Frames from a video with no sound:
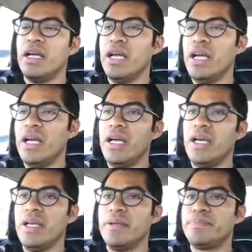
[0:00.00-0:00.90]

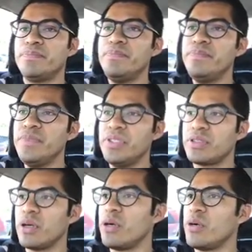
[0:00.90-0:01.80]
And
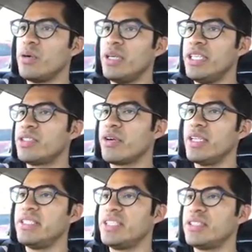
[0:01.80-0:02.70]
so in this
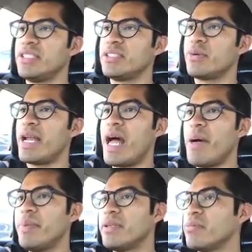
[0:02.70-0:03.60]
organization, this is what
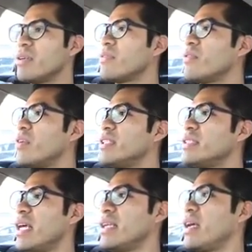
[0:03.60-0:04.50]
happened. One of our
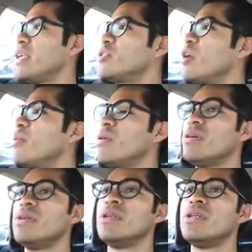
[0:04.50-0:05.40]
friends had got in trouble.